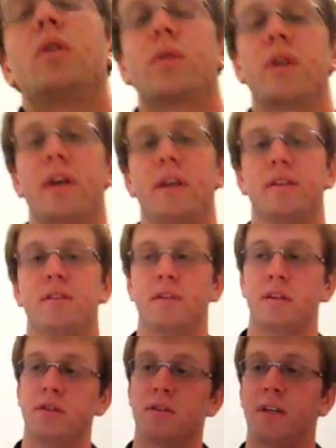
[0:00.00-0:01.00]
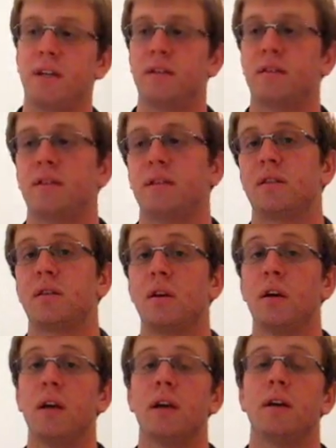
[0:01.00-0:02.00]
Okay, skills analysis.
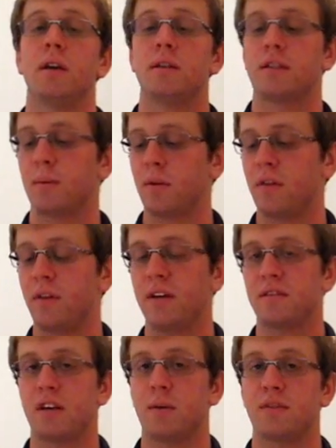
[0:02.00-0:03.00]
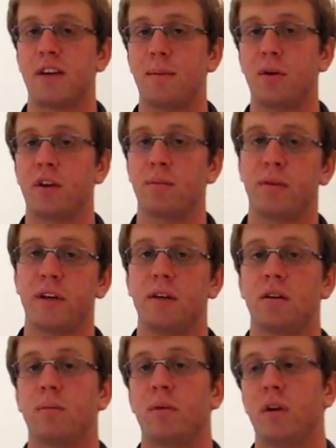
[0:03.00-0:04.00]
Some of the things I was able to complete
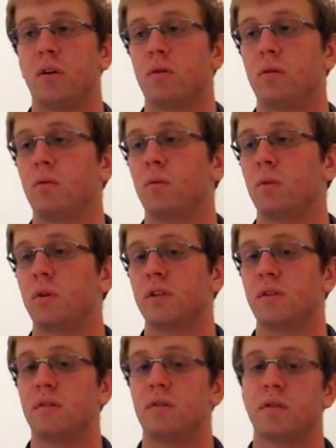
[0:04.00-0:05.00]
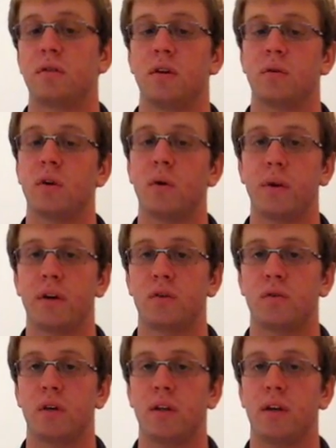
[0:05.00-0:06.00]
on my own was, going in a
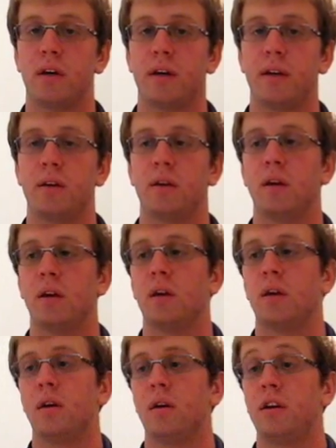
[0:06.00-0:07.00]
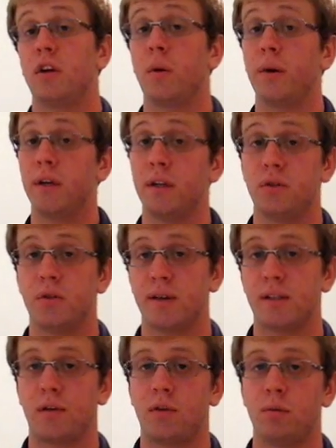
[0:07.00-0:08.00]
straight line, going into the
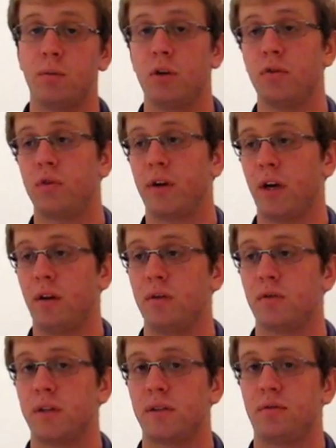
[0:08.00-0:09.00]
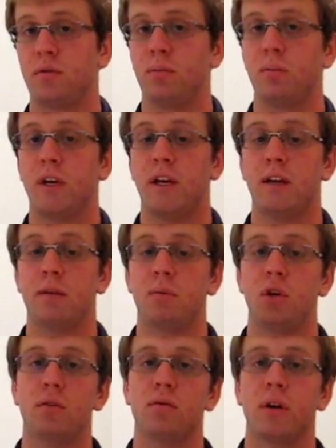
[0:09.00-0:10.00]
dressing room, maneuvering into the dressing room, and
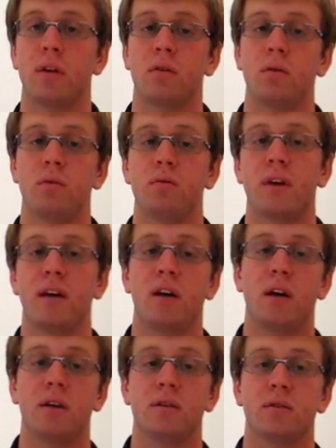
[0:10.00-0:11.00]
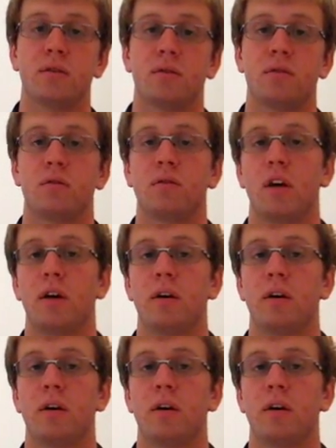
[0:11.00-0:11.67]
maneuvering through tight aisles.